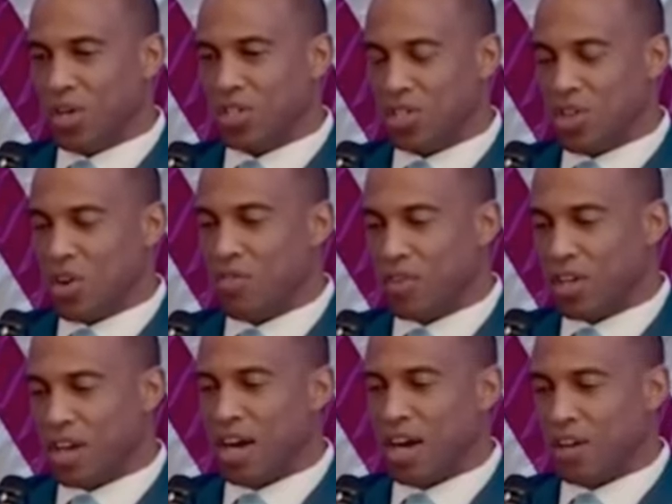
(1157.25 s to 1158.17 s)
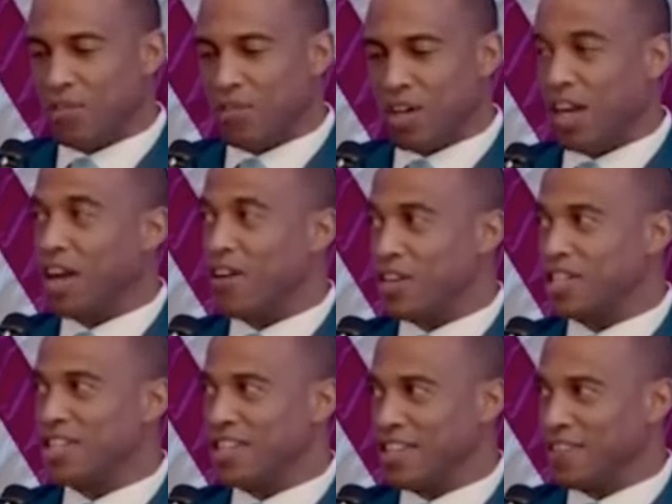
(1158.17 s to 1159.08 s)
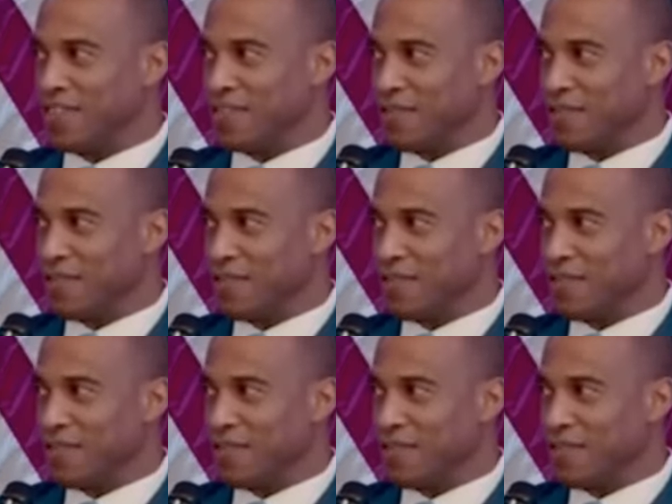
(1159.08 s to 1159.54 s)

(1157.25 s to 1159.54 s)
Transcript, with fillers: We serve a God of clarity.